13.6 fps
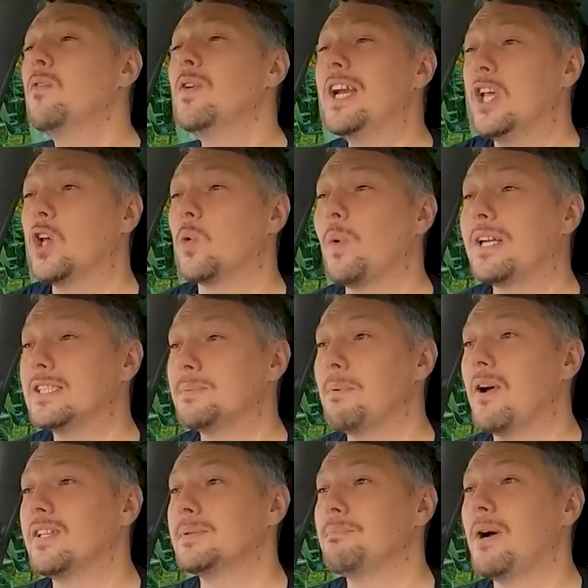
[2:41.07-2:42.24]
Really good way to
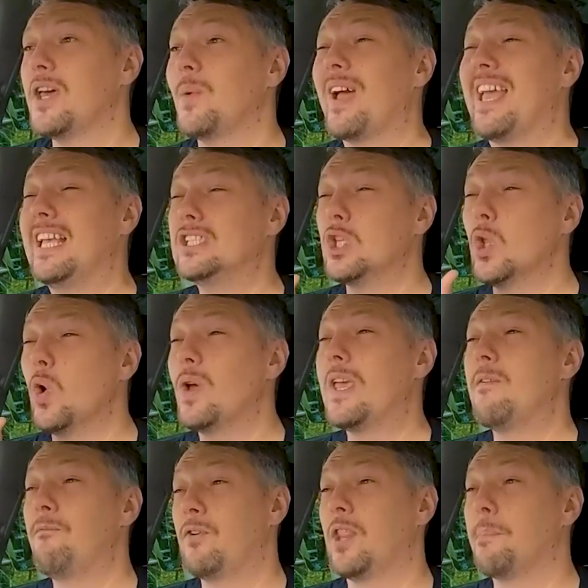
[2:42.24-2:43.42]
spot this, by the way, is
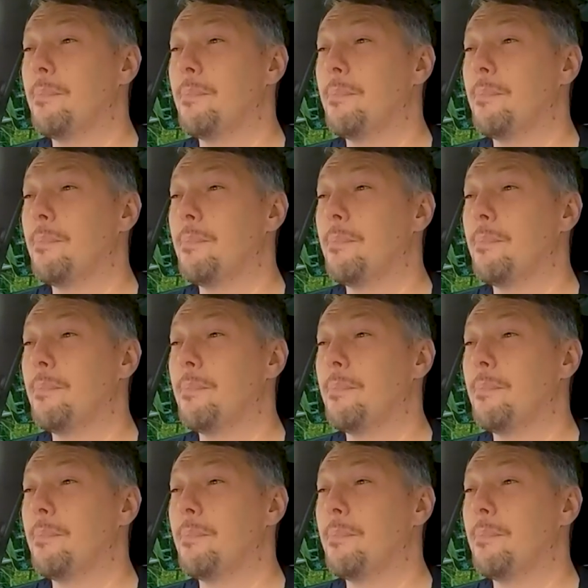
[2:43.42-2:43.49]
looking for the